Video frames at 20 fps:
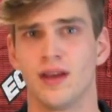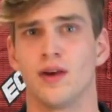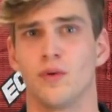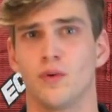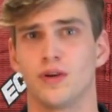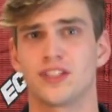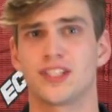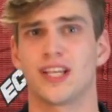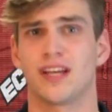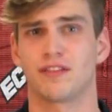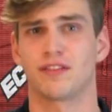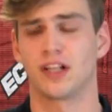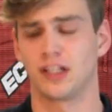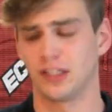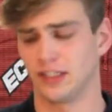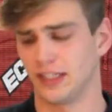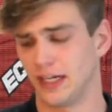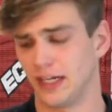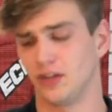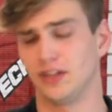which they have
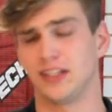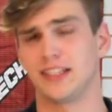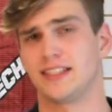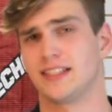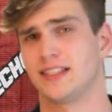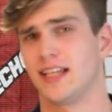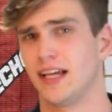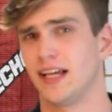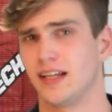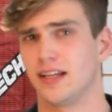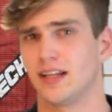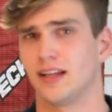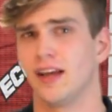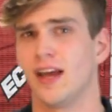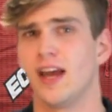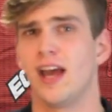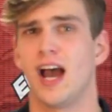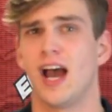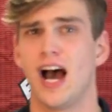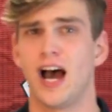clearly stated
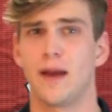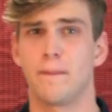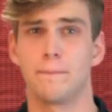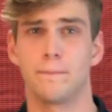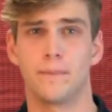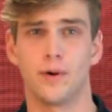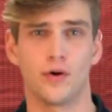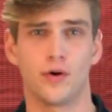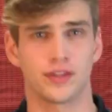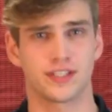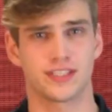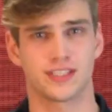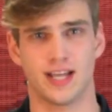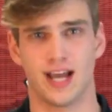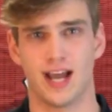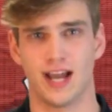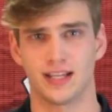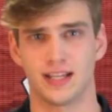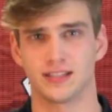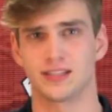on both
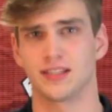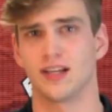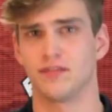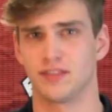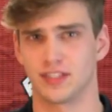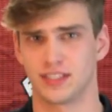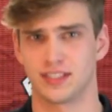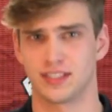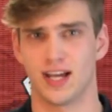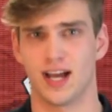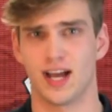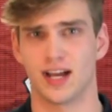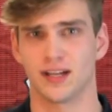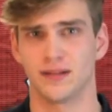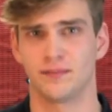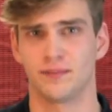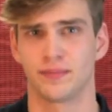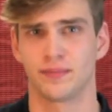sides of the stock.